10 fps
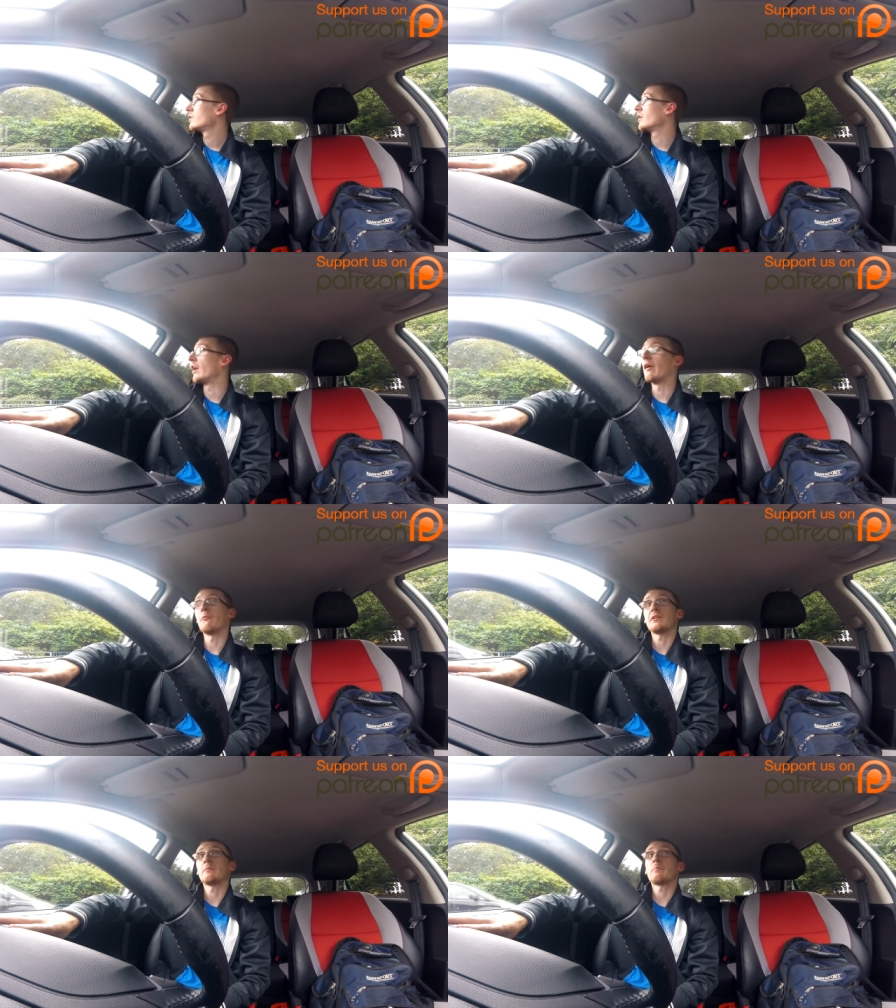Uh,
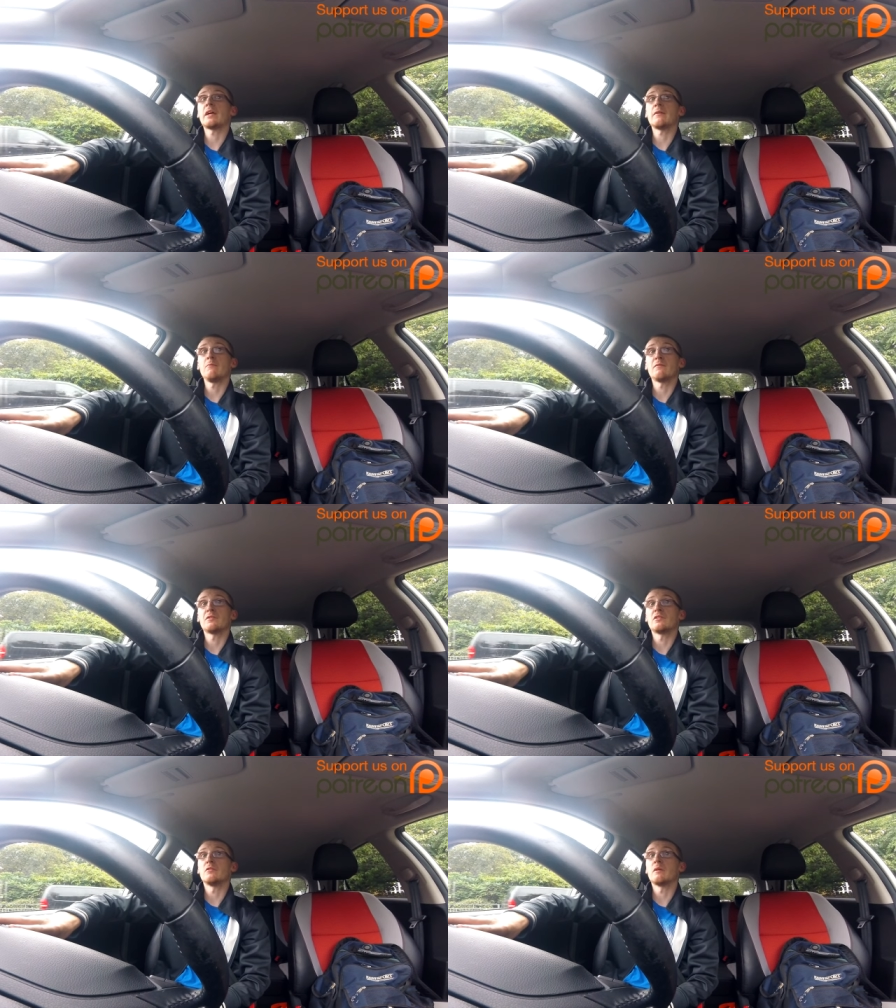we're debating whether
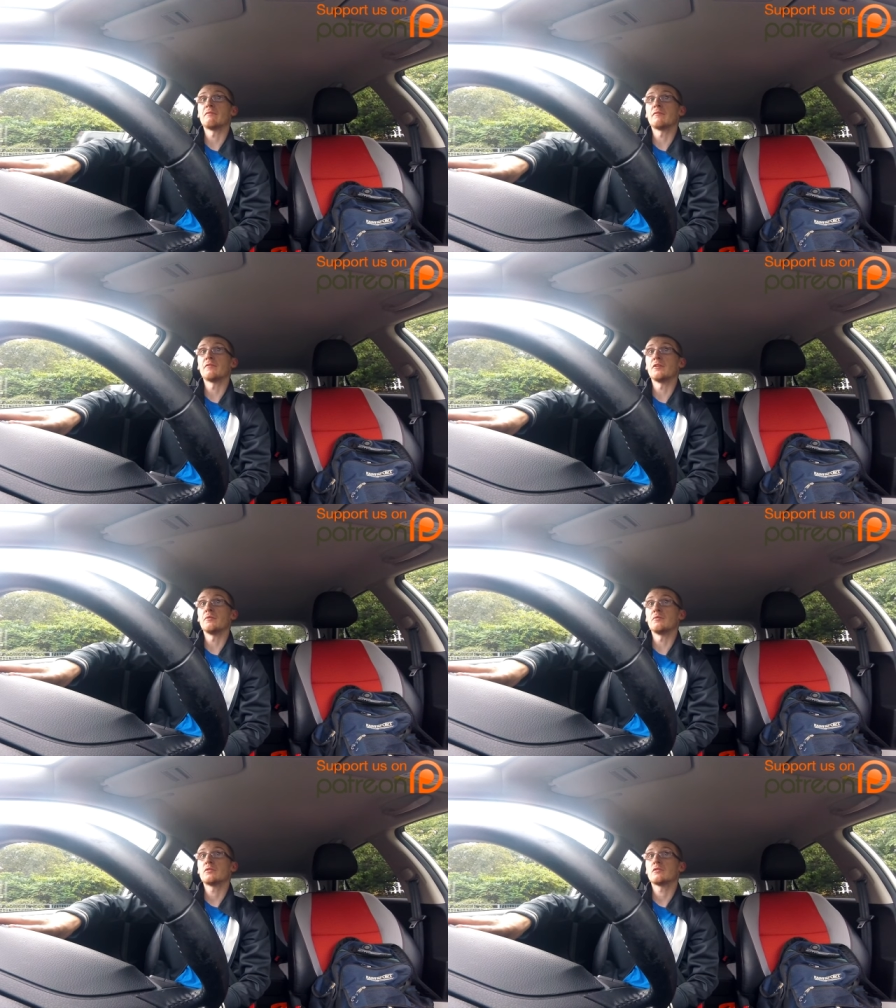to do every
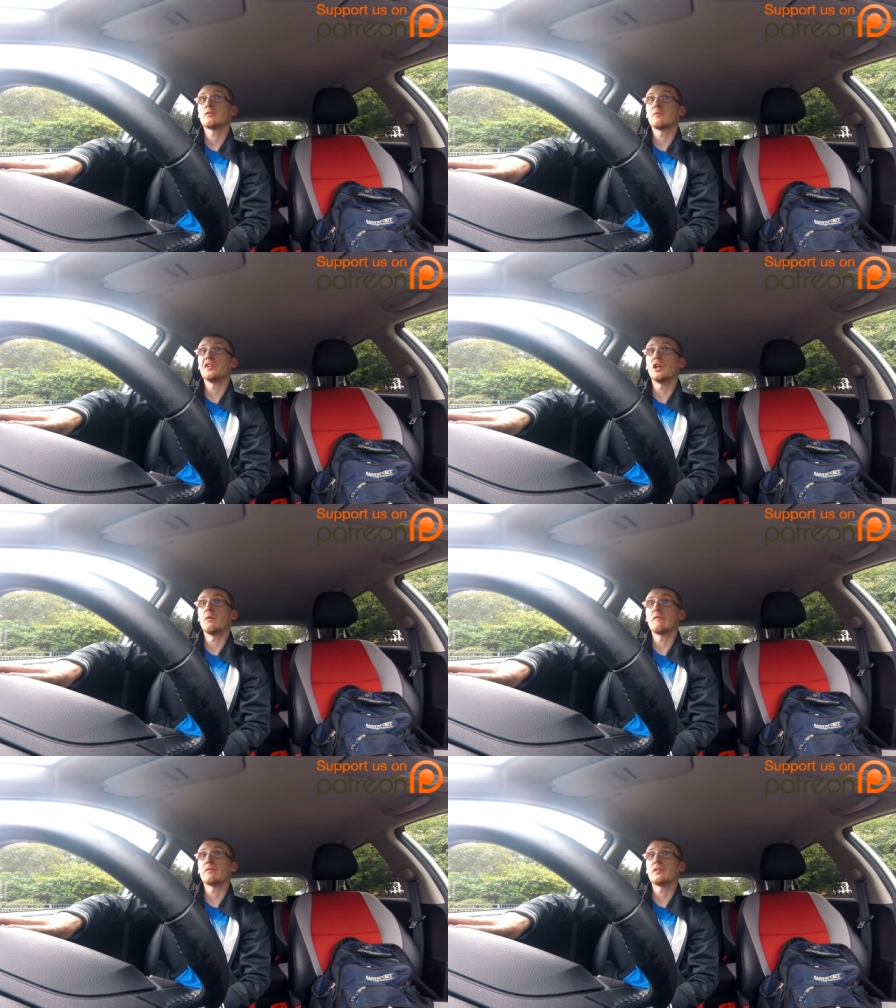fuse so we know
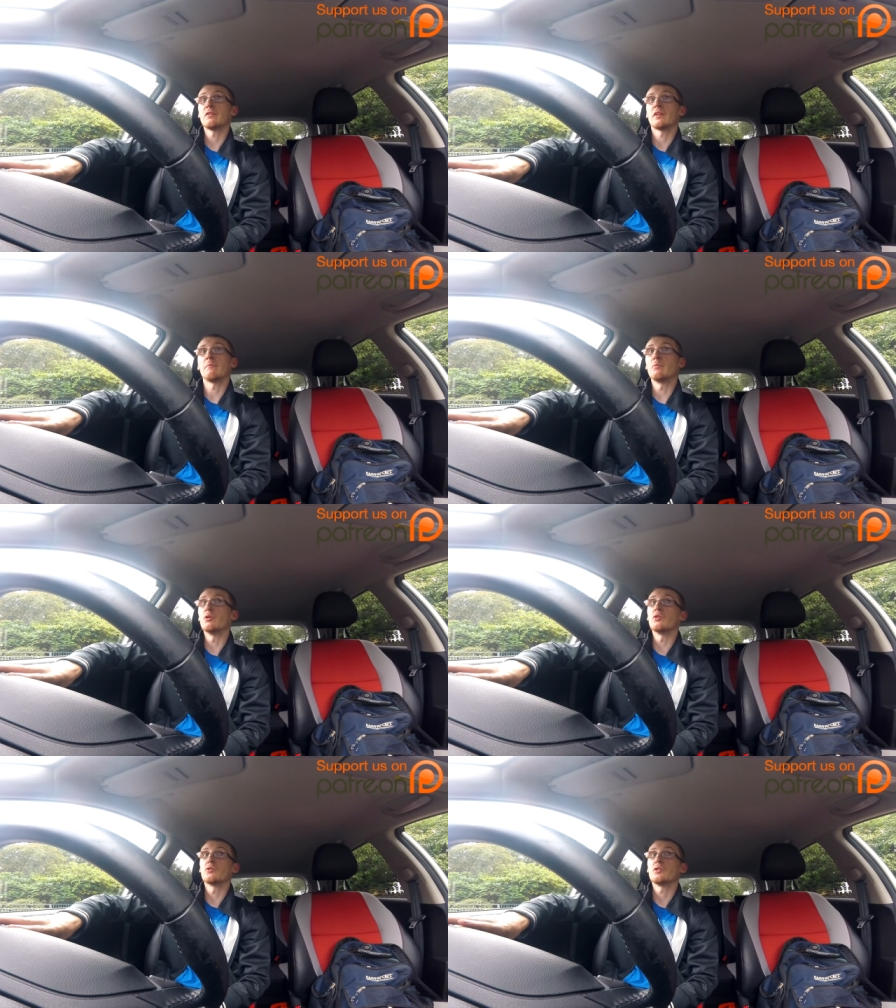everything on that
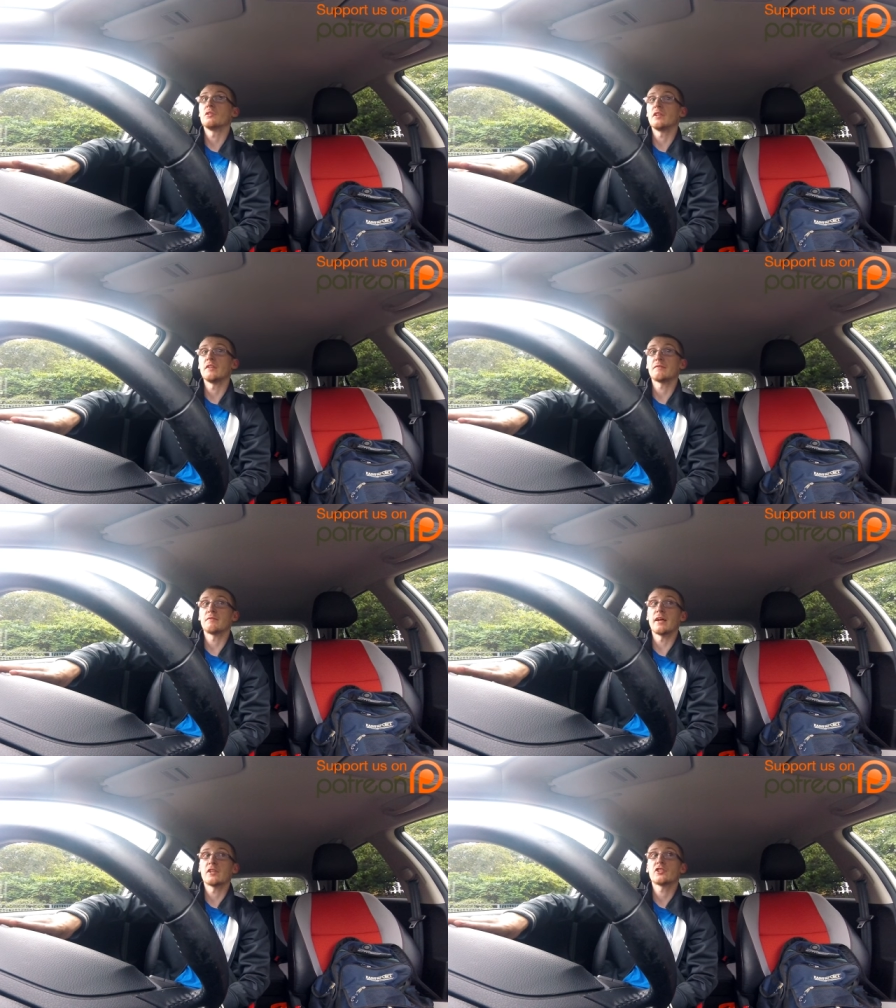board is
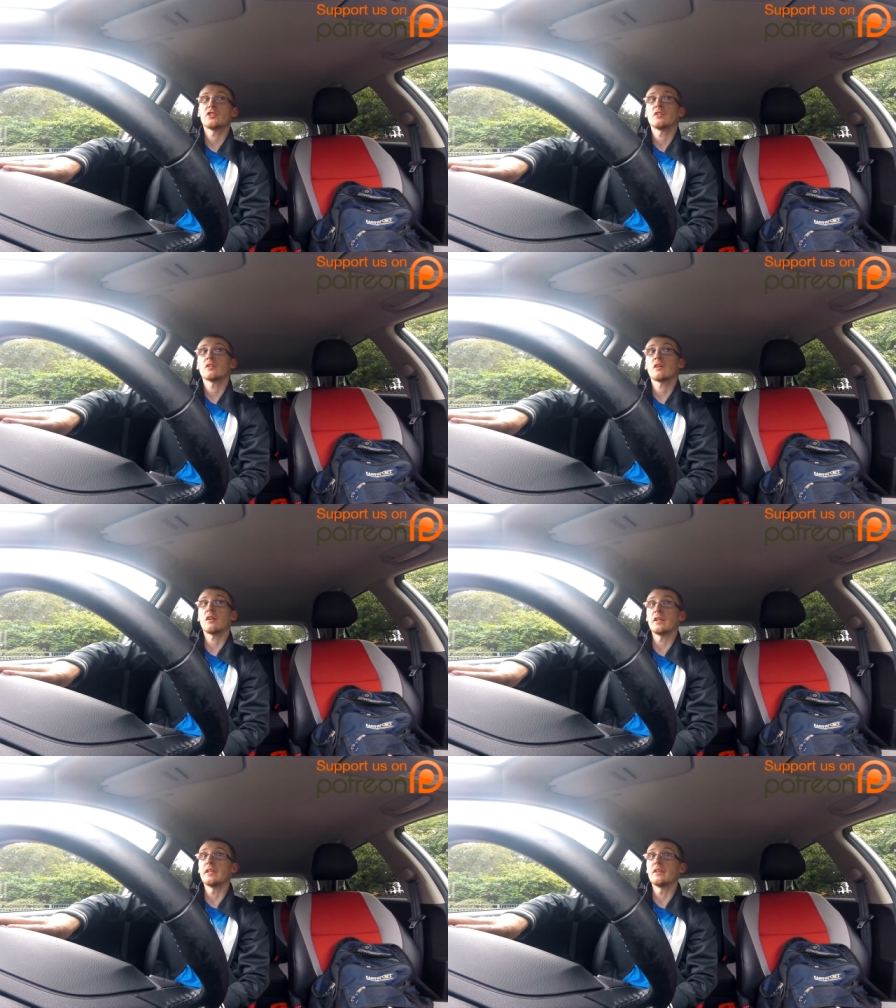fresh,
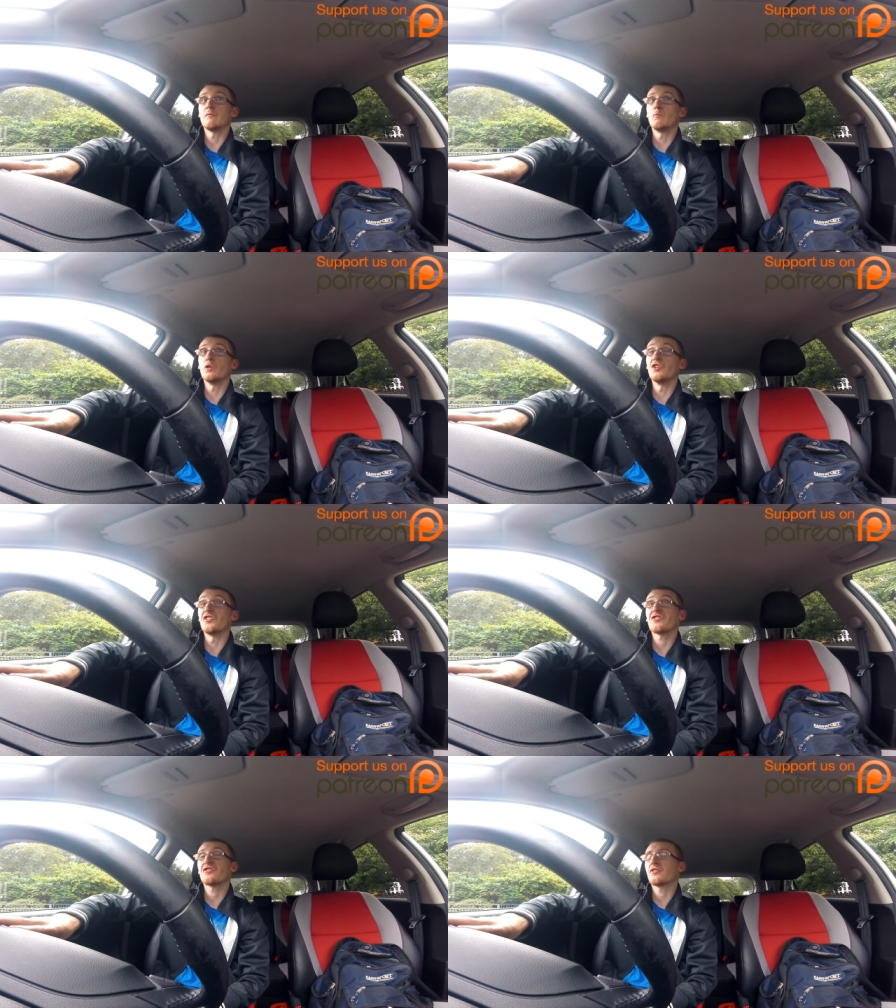clean and
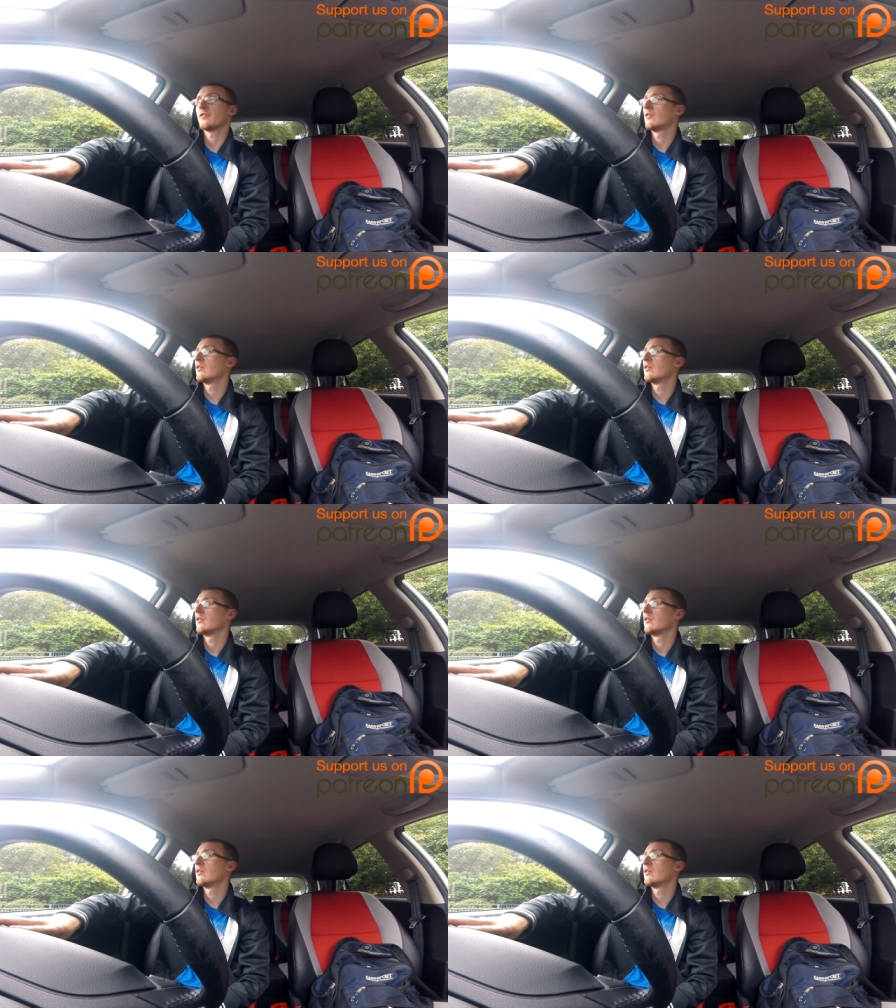works.